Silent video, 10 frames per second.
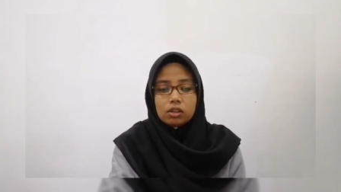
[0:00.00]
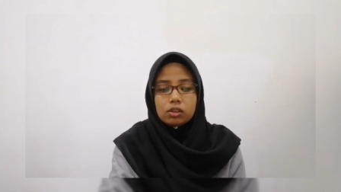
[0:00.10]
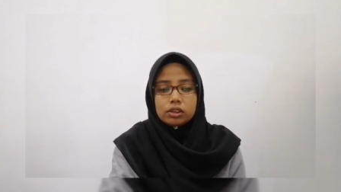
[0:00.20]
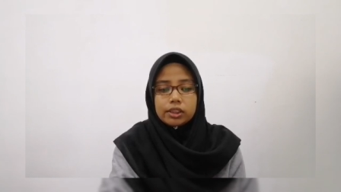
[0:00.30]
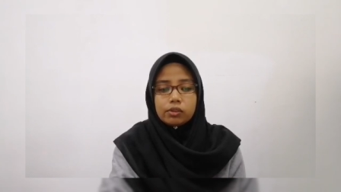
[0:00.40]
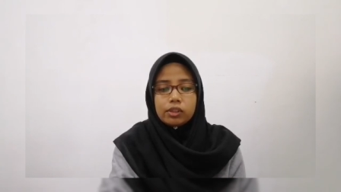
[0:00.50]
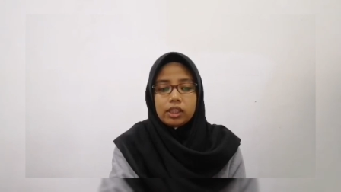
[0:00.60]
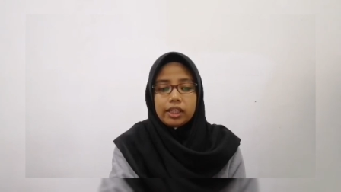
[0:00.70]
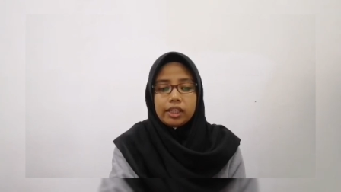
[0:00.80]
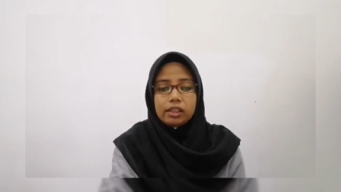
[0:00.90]

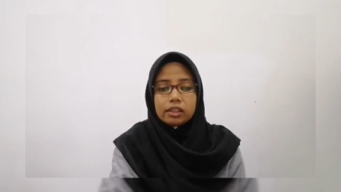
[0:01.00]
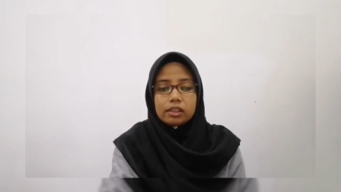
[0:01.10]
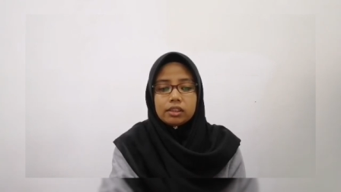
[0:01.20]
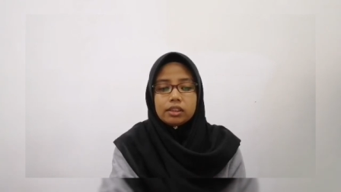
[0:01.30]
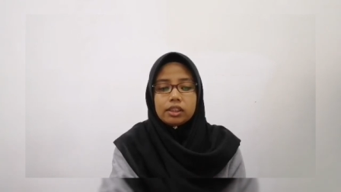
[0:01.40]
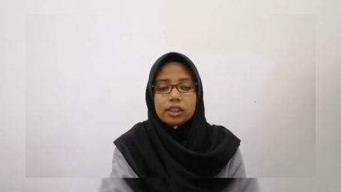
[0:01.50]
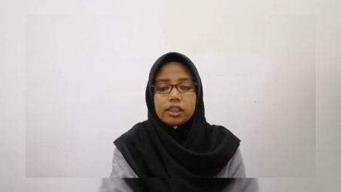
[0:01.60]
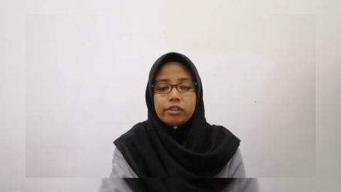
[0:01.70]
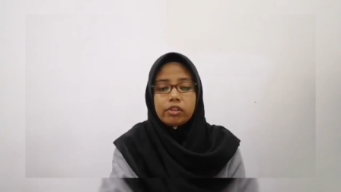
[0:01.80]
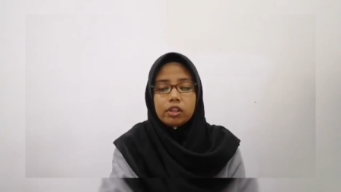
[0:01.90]
Consequently,
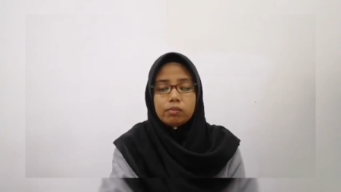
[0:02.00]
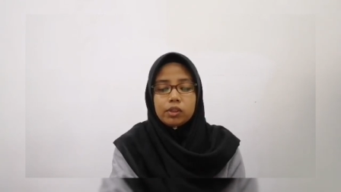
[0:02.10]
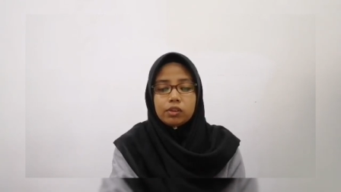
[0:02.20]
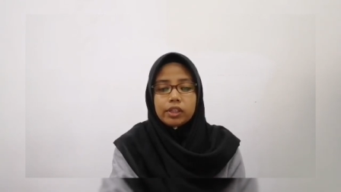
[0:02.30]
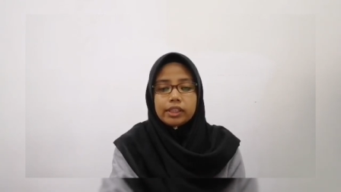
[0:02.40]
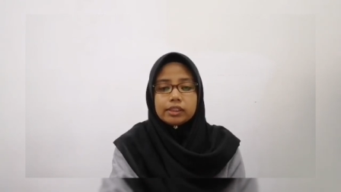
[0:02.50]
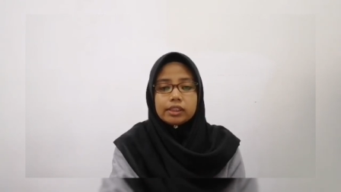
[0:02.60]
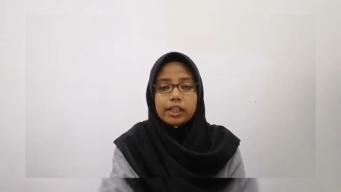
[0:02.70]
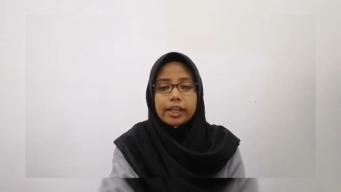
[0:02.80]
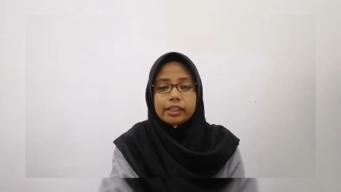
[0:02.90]
the development
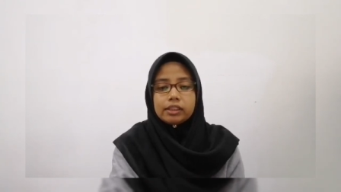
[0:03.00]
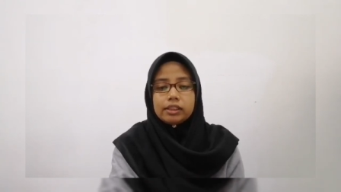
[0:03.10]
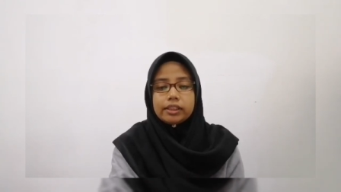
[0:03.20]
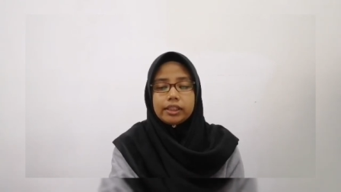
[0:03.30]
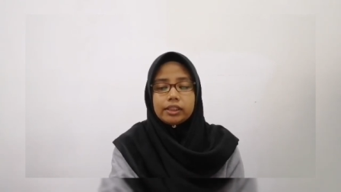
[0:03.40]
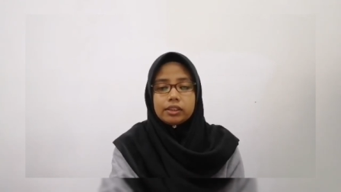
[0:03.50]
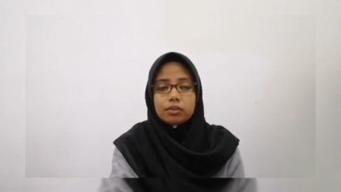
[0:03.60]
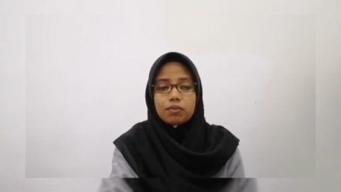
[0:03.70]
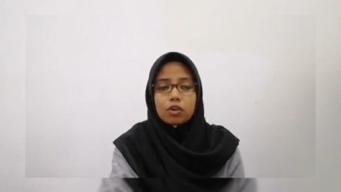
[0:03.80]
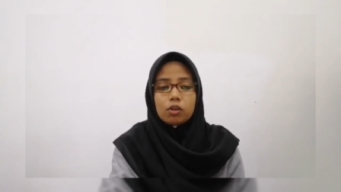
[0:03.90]
condenser has changed
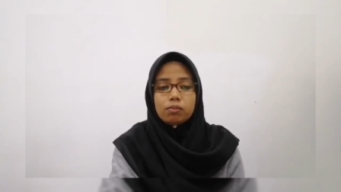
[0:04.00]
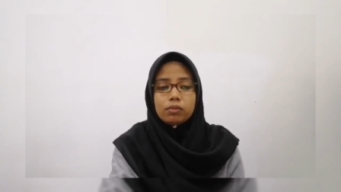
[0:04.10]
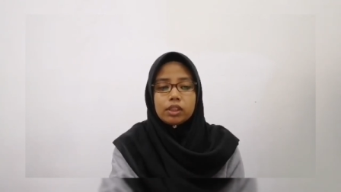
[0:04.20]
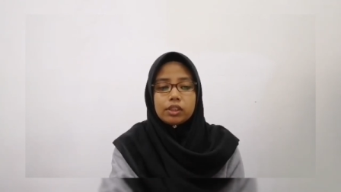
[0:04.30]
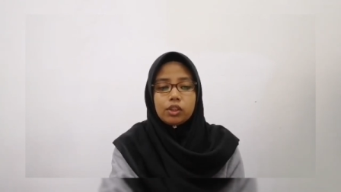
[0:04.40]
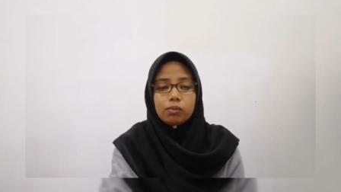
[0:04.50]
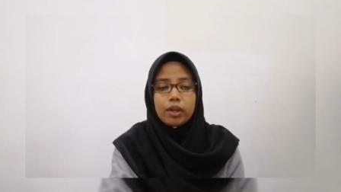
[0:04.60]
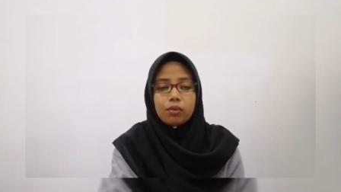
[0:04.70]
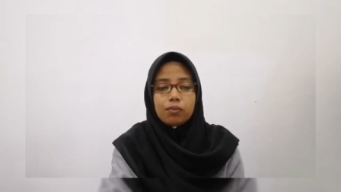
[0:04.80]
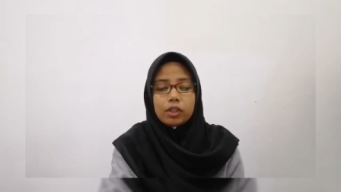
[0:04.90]
from the tube
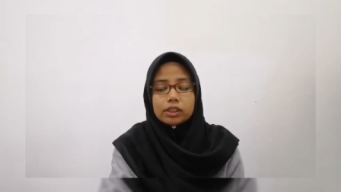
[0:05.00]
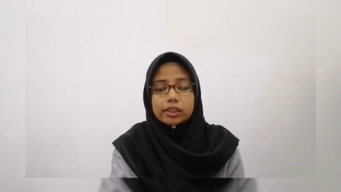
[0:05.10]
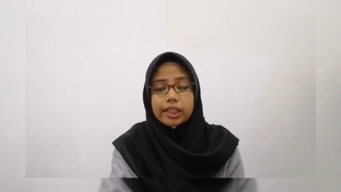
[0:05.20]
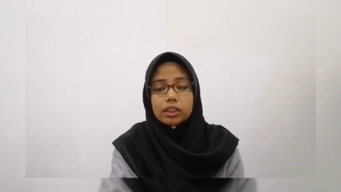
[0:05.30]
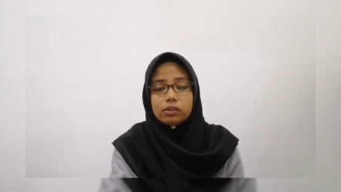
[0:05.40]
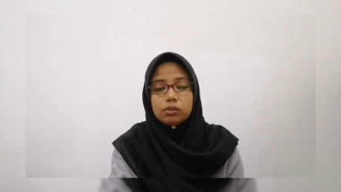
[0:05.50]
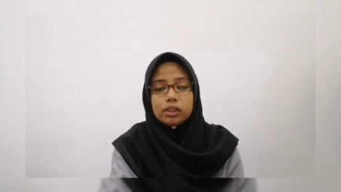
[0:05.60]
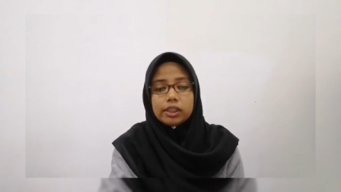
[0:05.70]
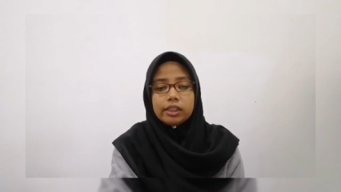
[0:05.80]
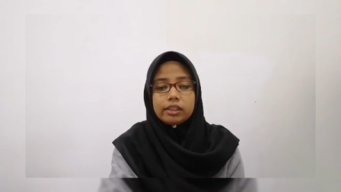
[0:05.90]
and fin style to
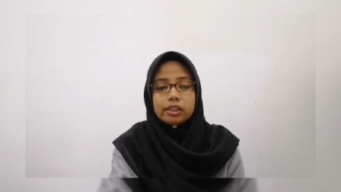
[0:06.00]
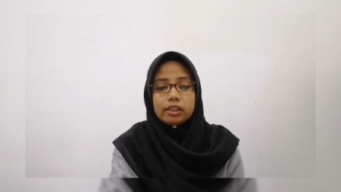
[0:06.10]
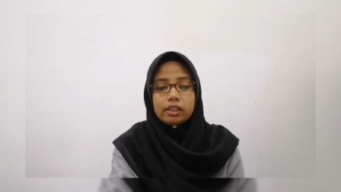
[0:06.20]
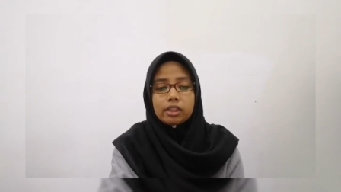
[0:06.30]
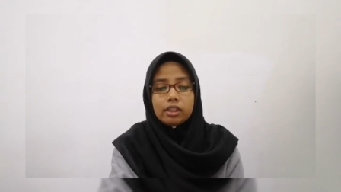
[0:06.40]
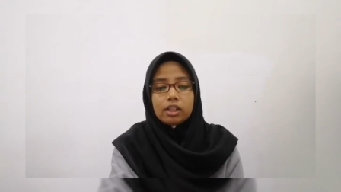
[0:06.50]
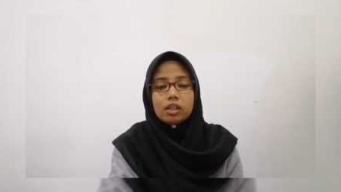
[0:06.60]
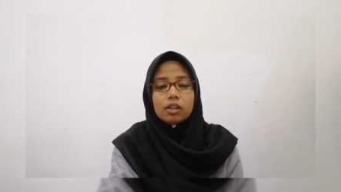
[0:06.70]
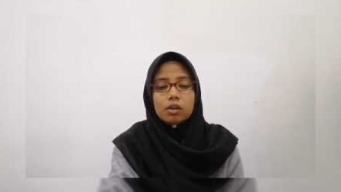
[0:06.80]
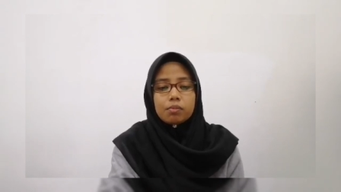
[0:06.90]
the integral
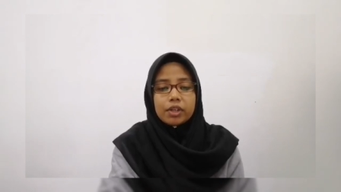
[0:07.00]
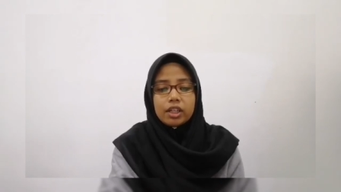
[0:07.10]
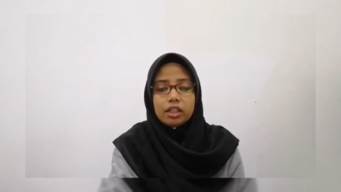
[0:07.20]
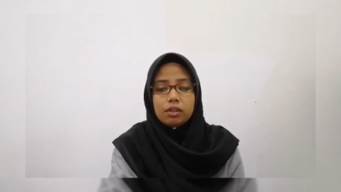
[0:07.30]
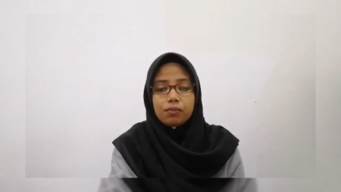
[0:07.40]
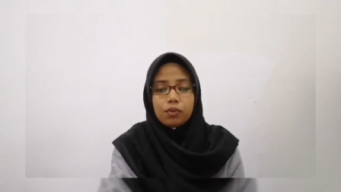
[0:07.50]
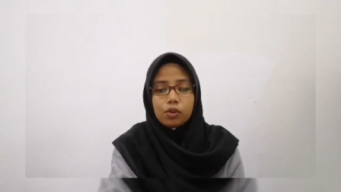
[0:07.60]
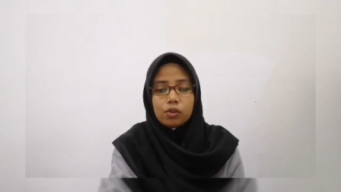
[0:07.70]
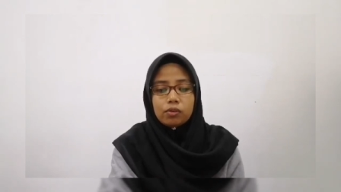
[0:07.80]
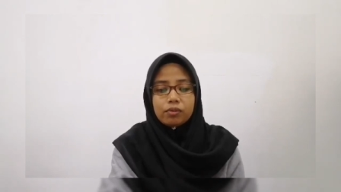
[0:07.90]
parallel flow,